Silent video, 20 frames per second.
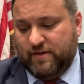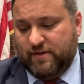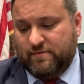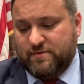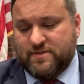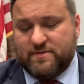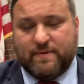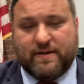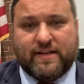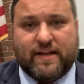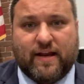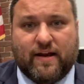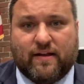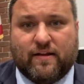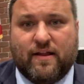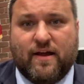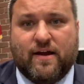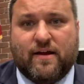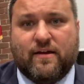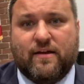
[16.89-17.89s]
It was about 10
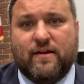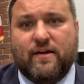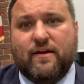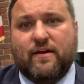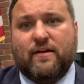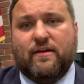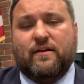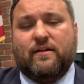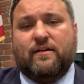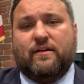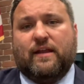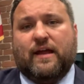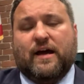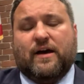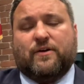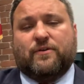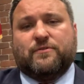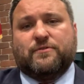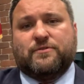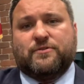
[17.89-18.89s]
o'clock
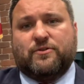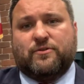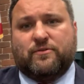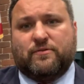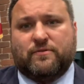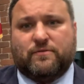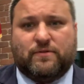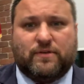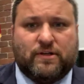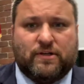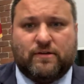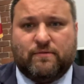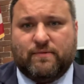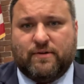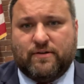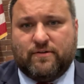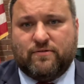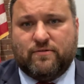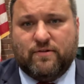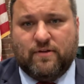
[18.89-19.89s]
now, so
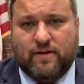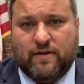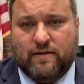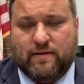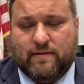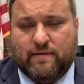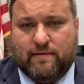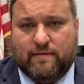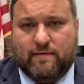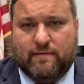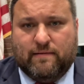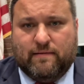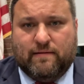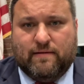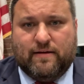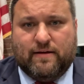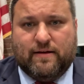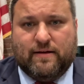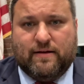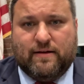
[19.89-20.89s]

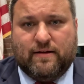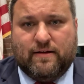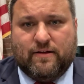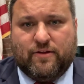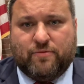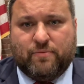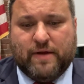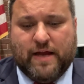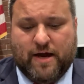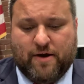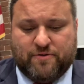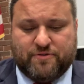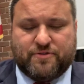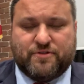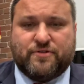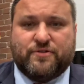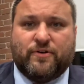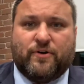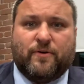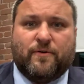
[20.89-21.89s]
about 3 hours or
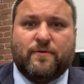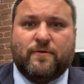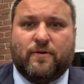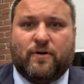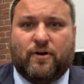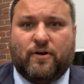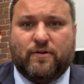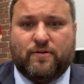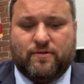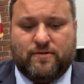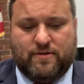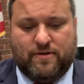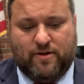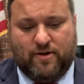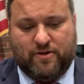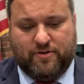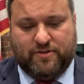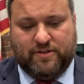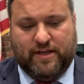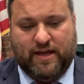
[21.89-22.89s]
so
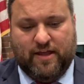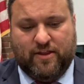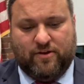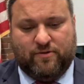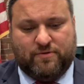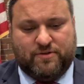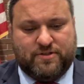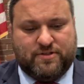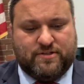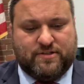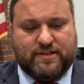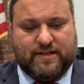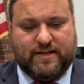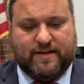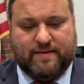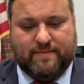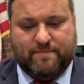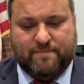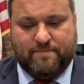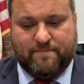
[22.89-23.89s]
all together, which is
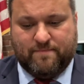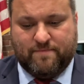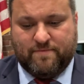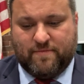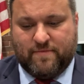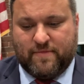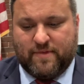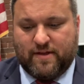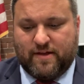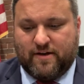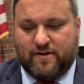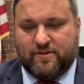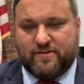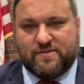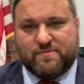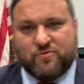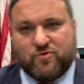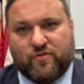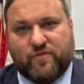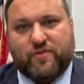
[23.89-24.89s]
some
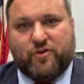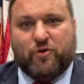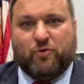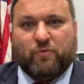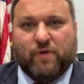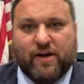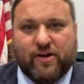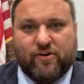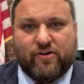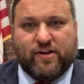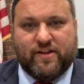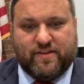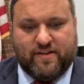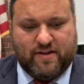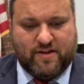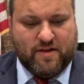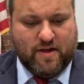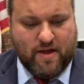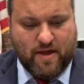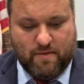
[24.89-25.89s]
sort of new record, I
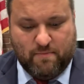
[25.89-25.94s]
think.